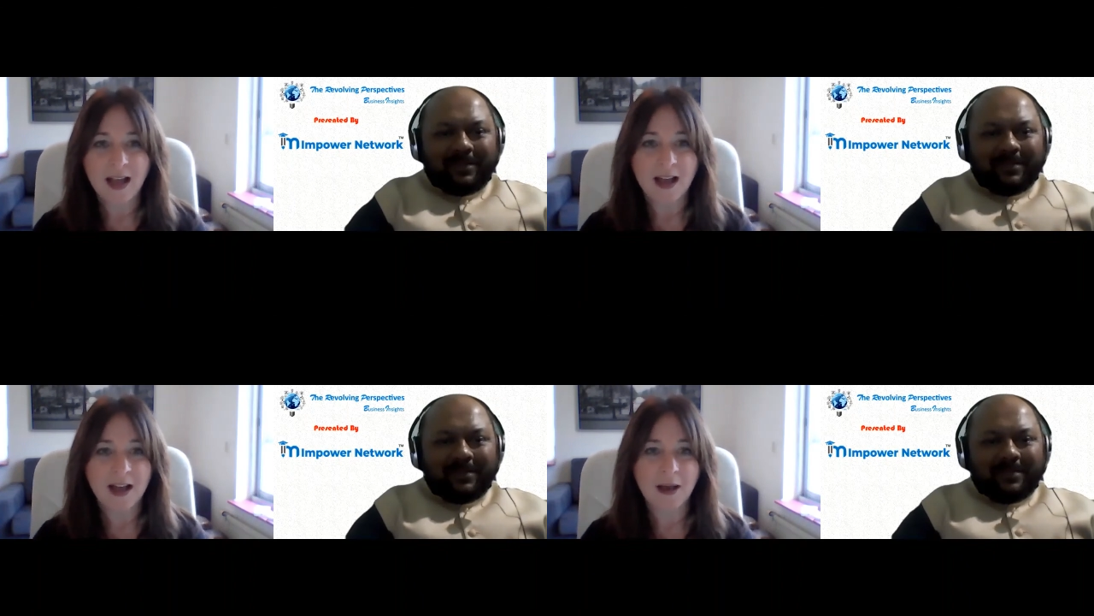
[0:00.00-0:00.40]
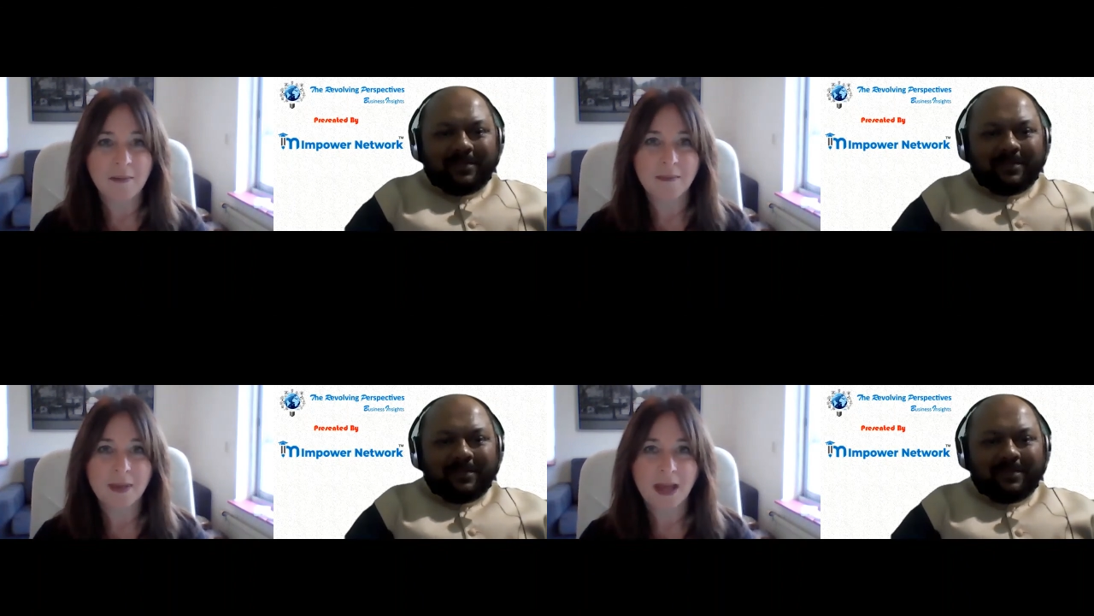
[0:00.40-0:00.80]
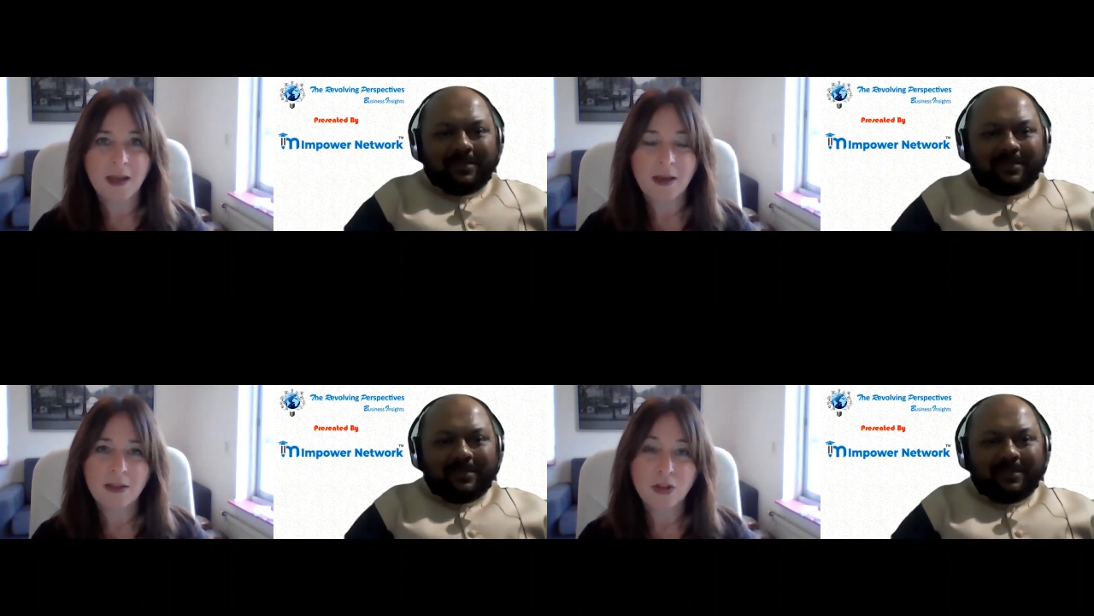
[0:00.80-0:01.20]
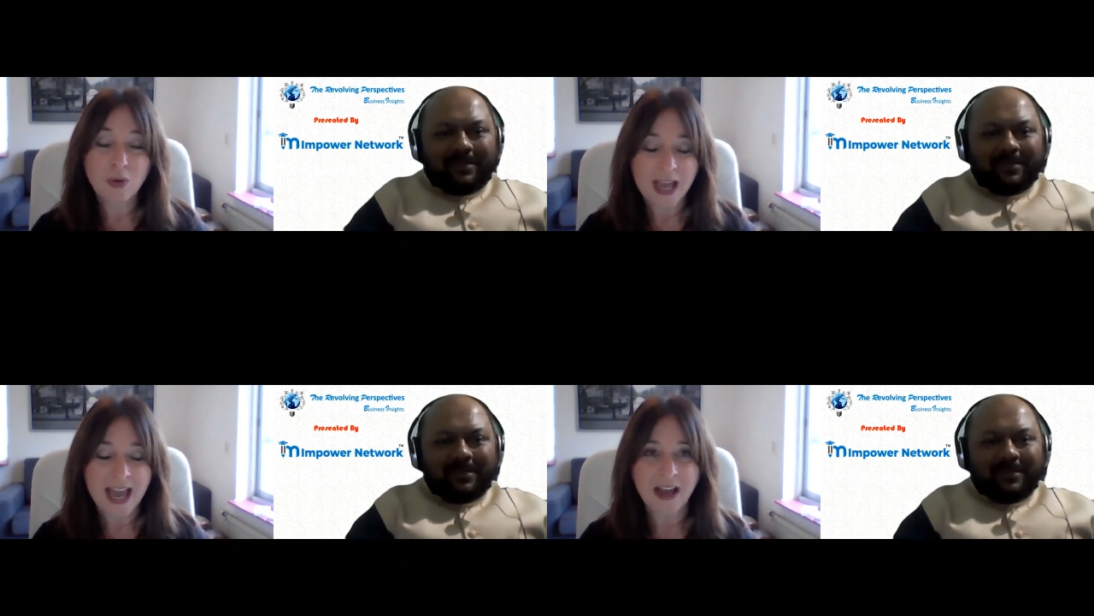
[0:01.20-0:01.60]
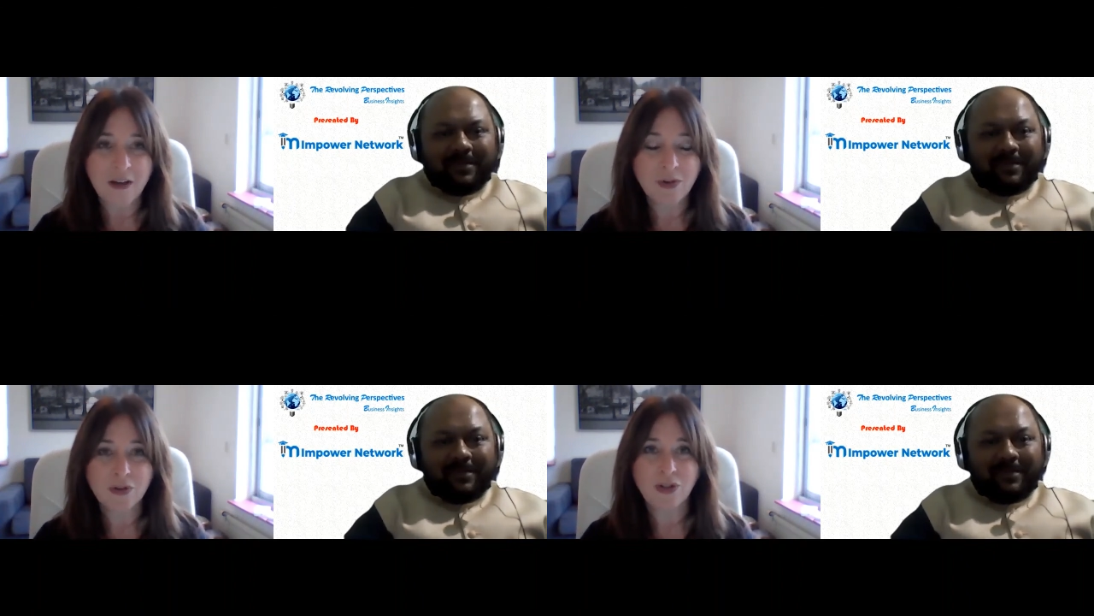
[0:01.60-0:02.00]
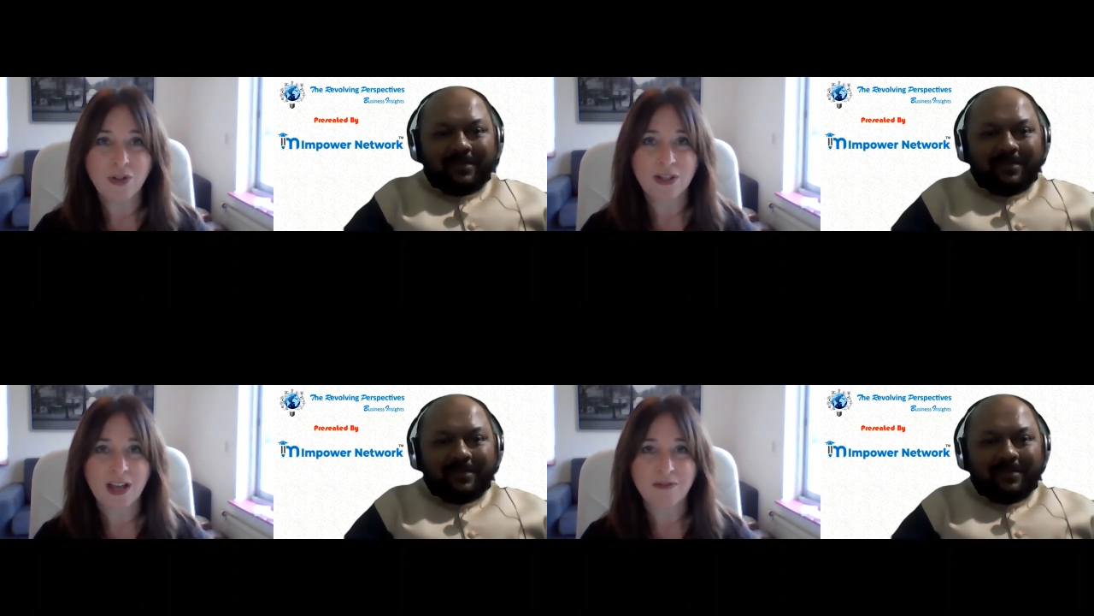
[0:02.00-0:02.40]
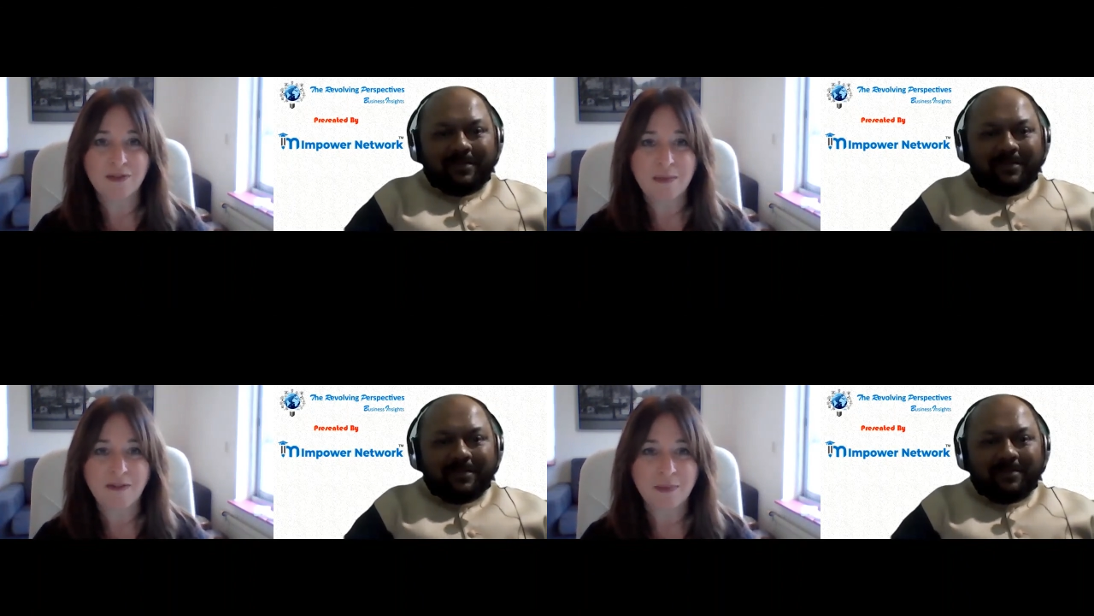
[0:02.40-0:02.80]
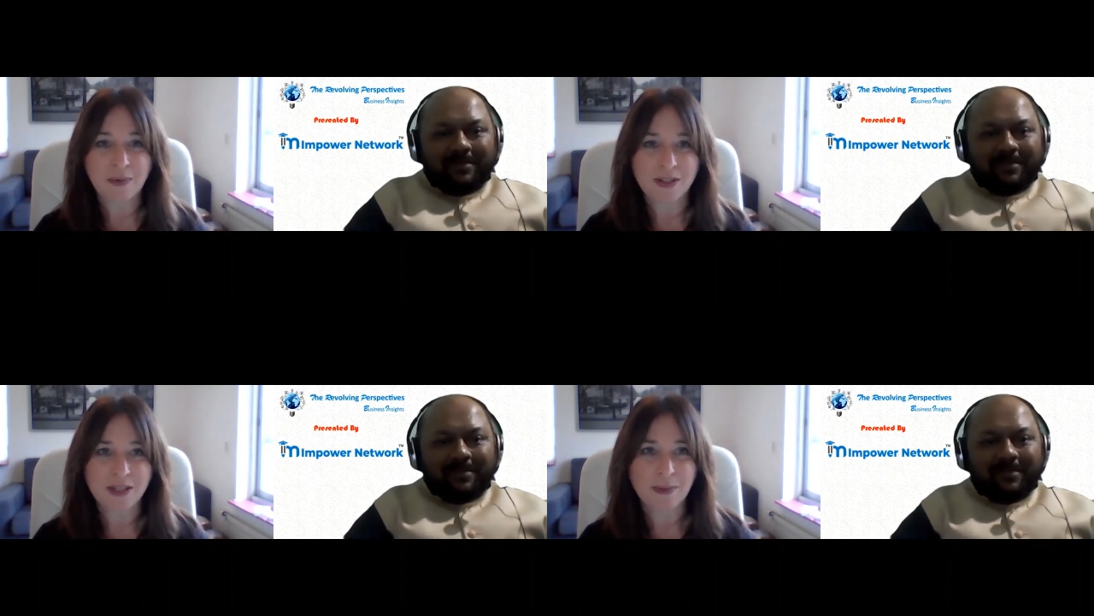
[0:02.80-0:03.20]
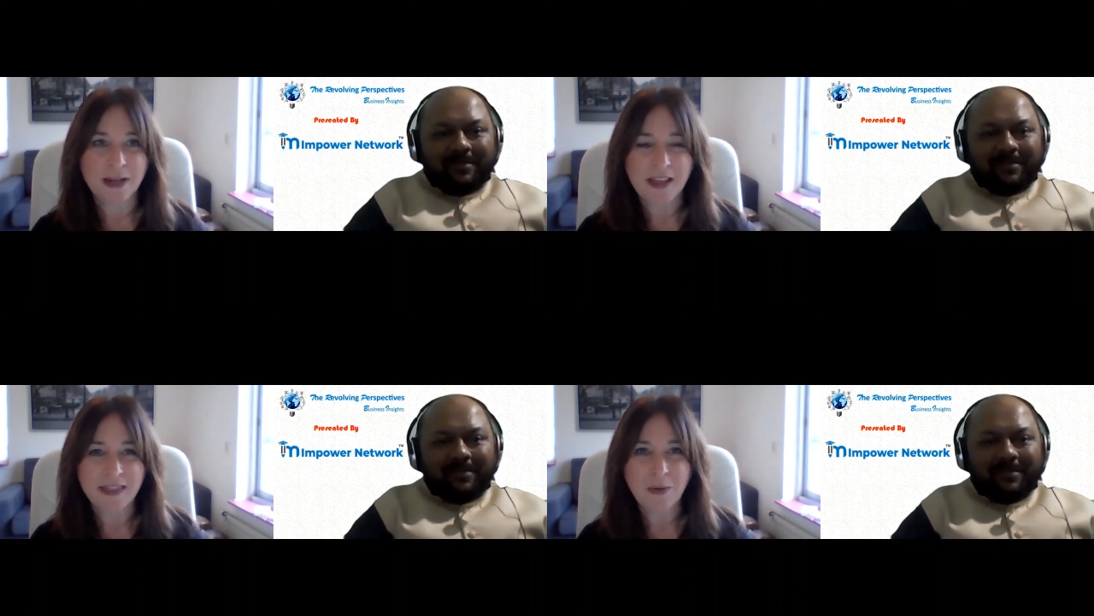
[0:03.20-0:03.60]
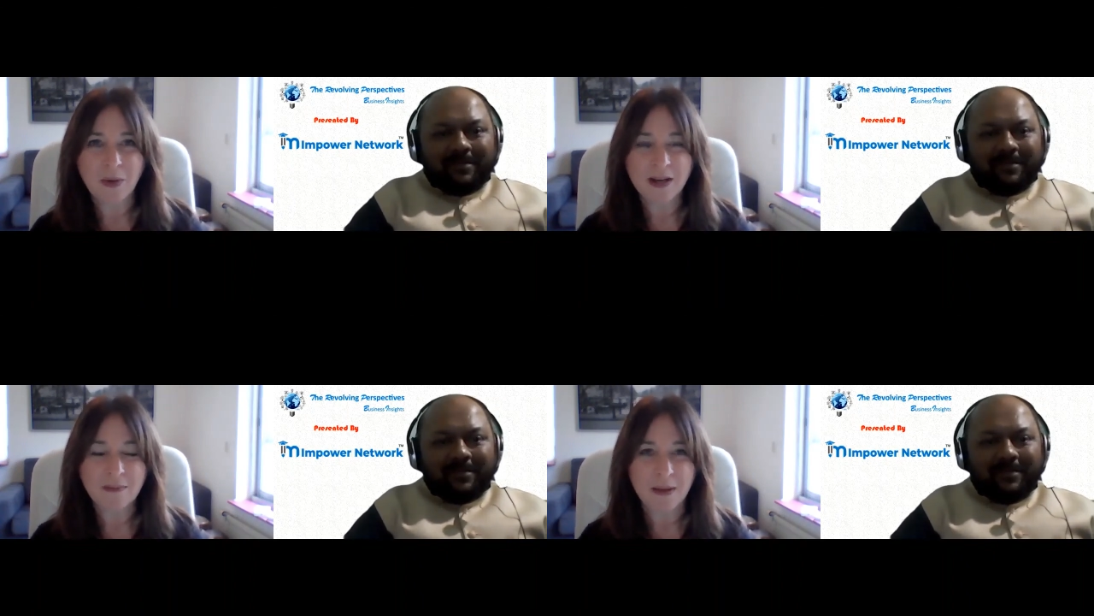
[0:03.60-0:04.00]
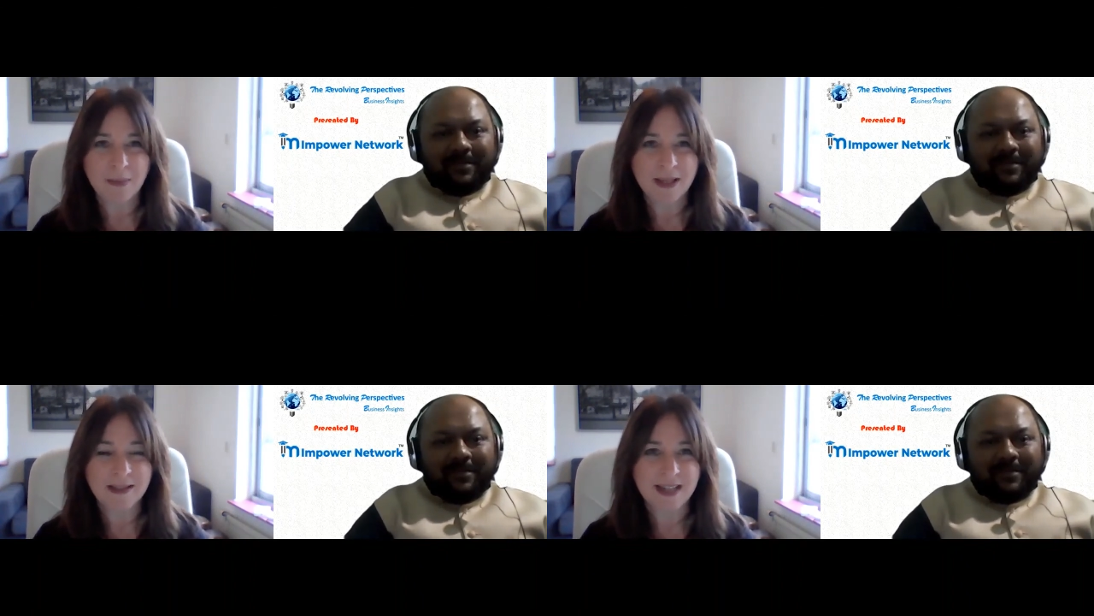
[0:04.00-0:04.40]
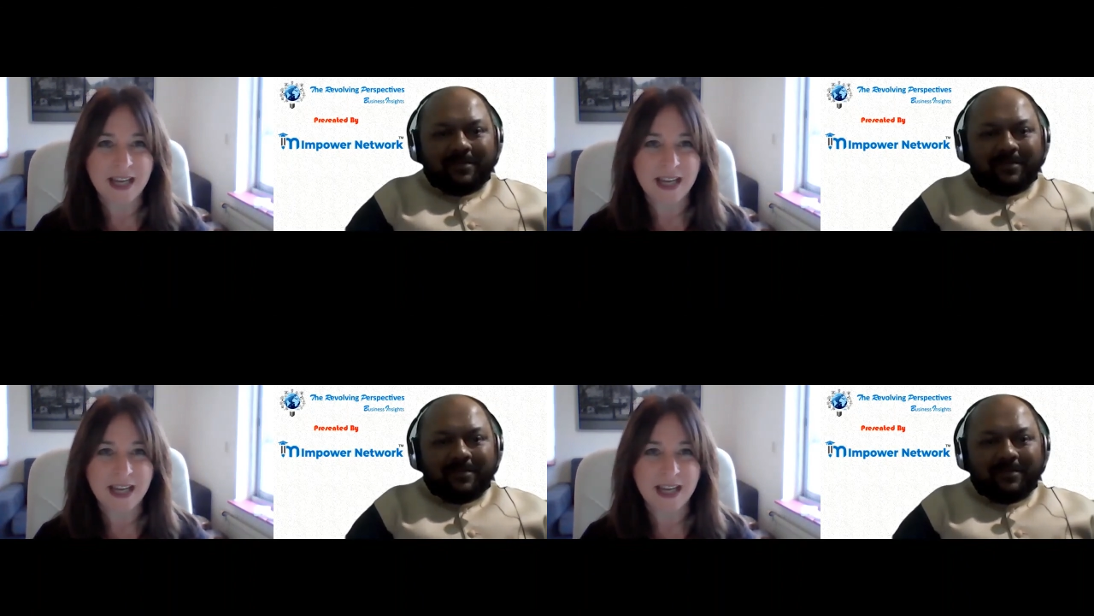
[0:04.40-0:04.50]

Speaker 1: Um, you can, of course, you can learn from everybody, but I think one of my biggest